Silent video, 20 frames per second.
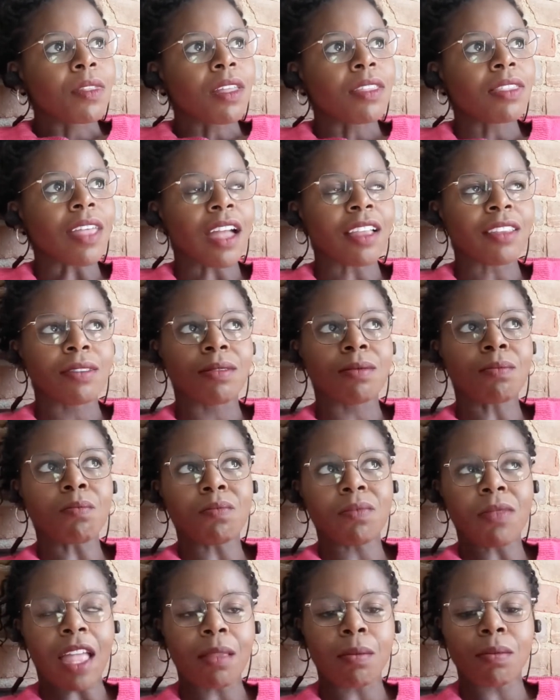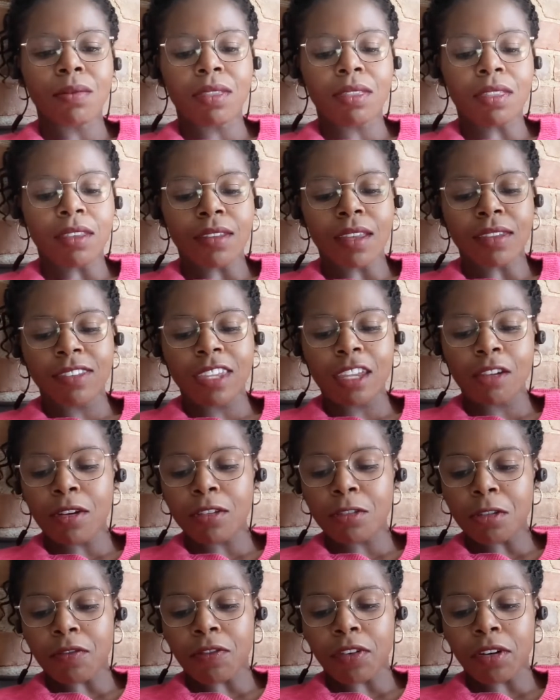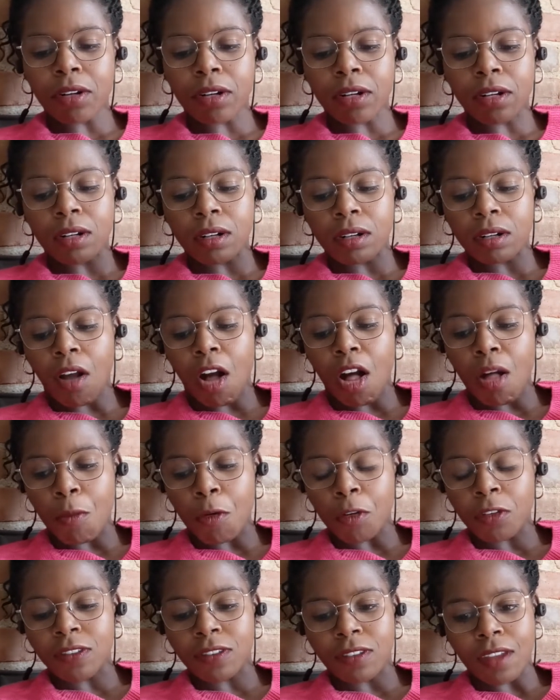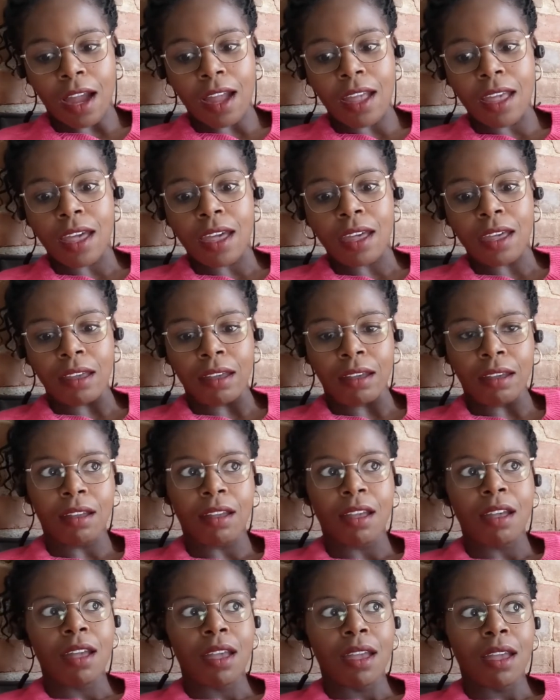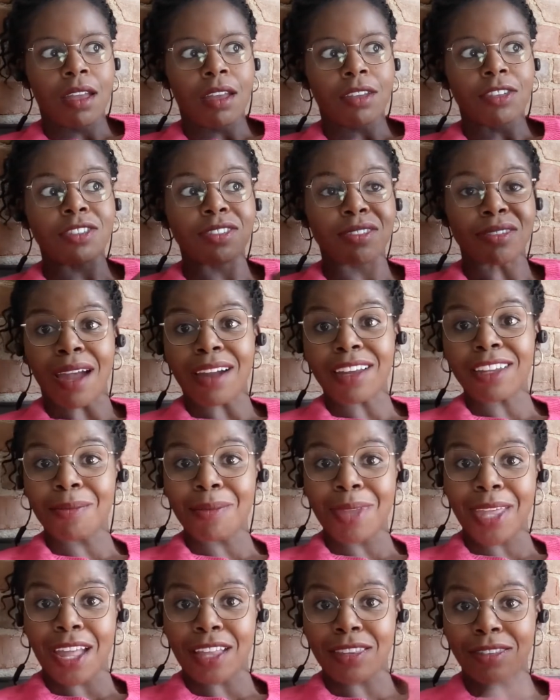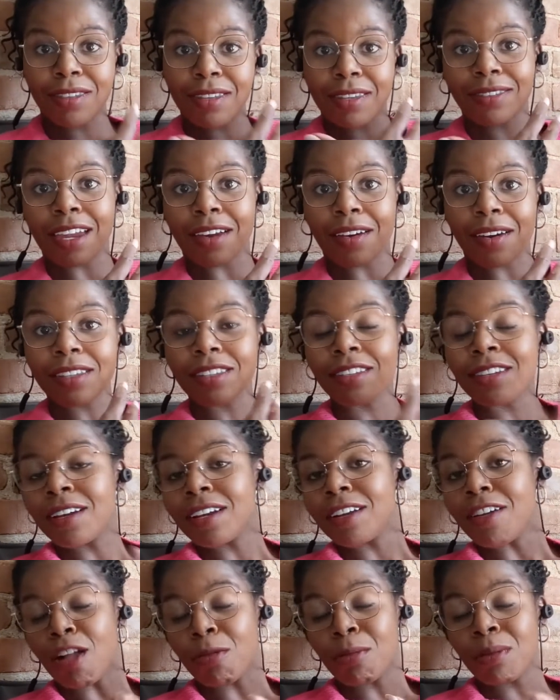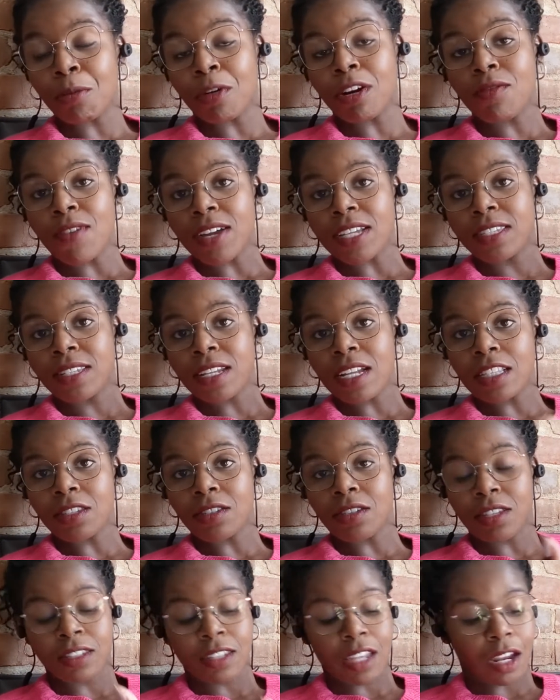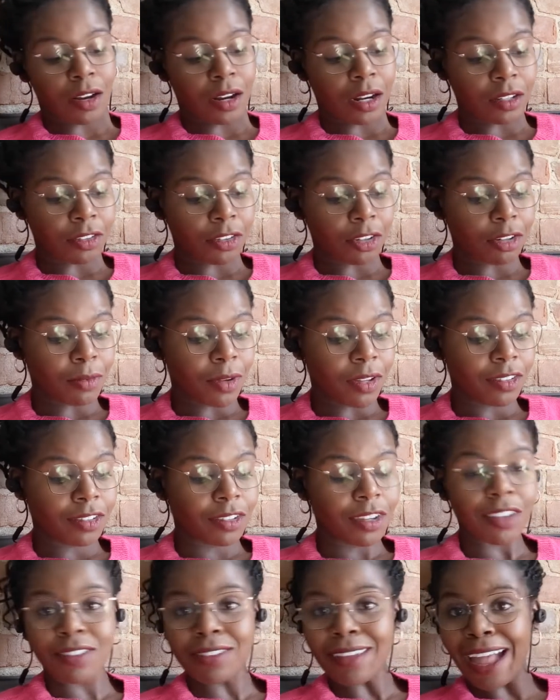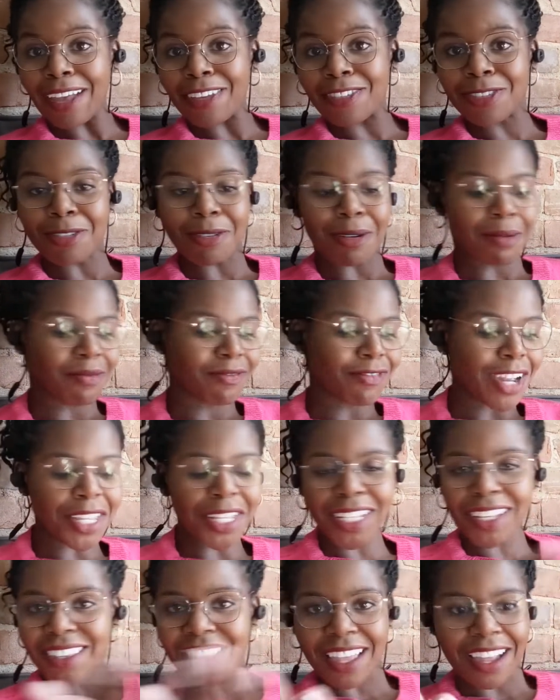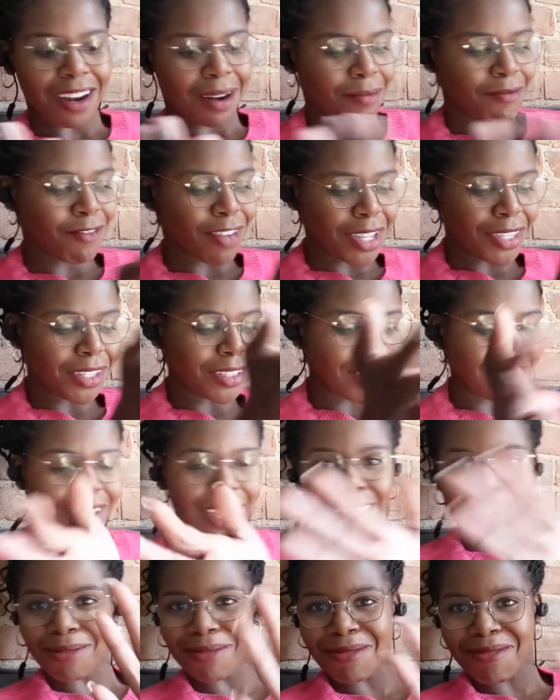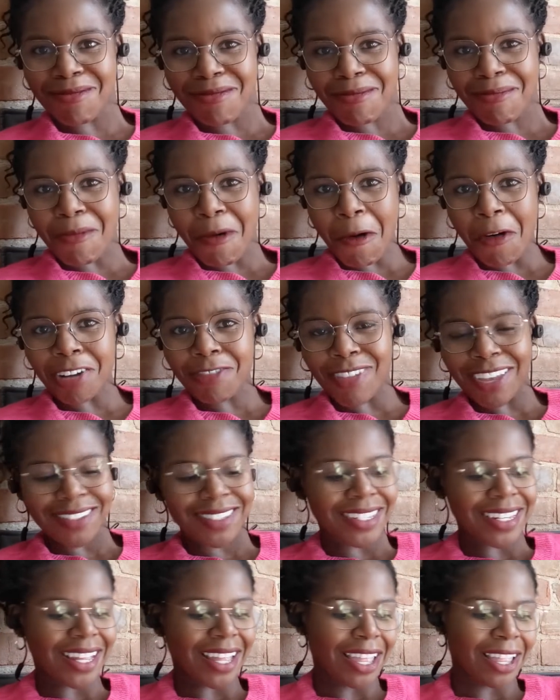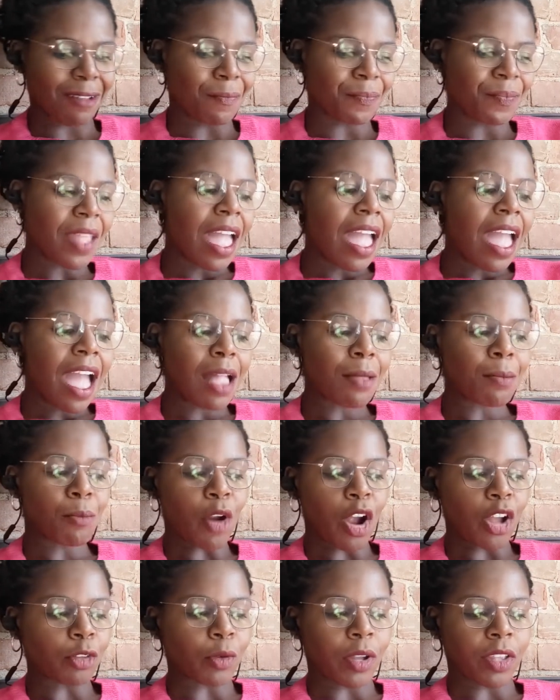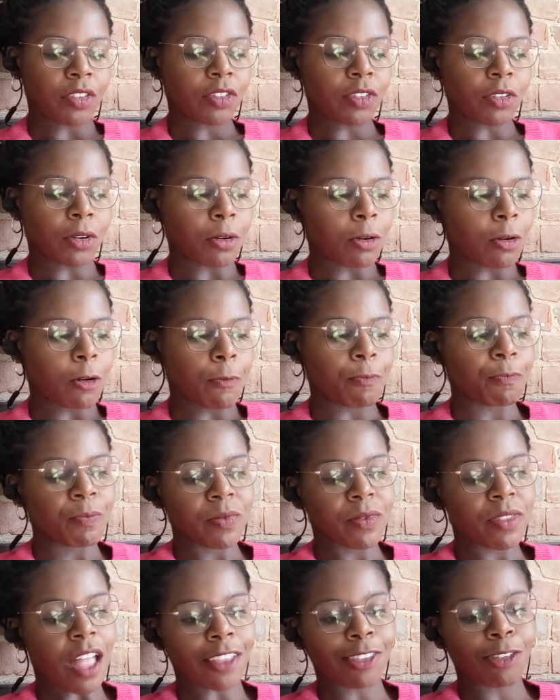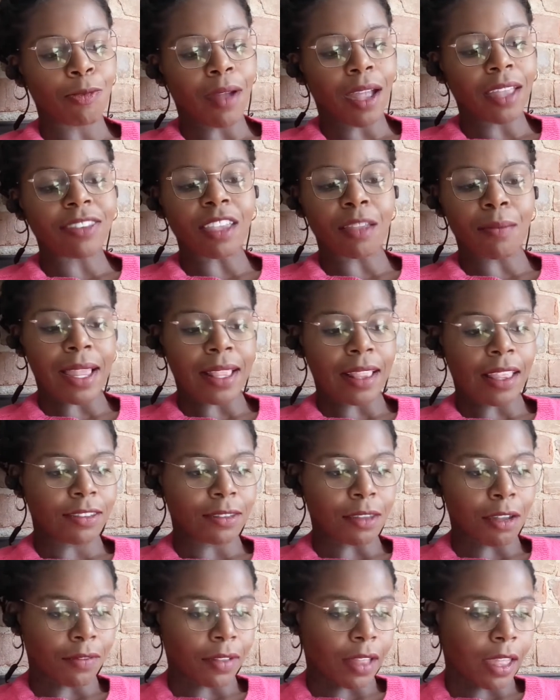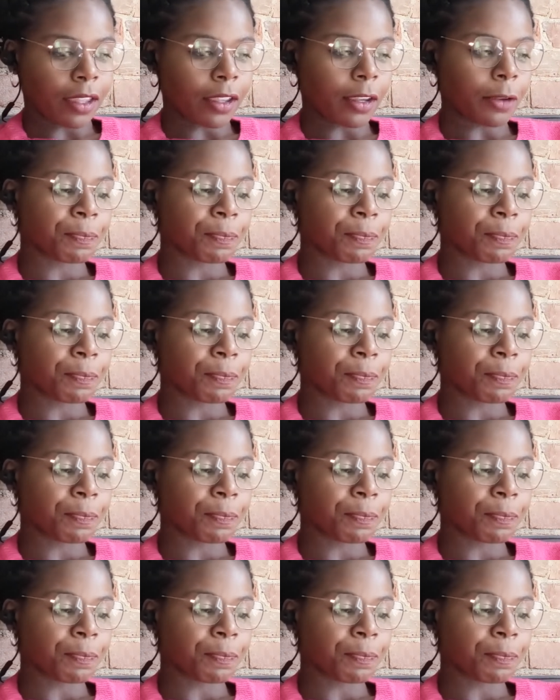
that the sequence of her almost dying sucked me into this character and got me more invested into this character, which is nice. So I'm finally there. I'm finally like more invested in Bronwyn. So that's why it's on my list of like.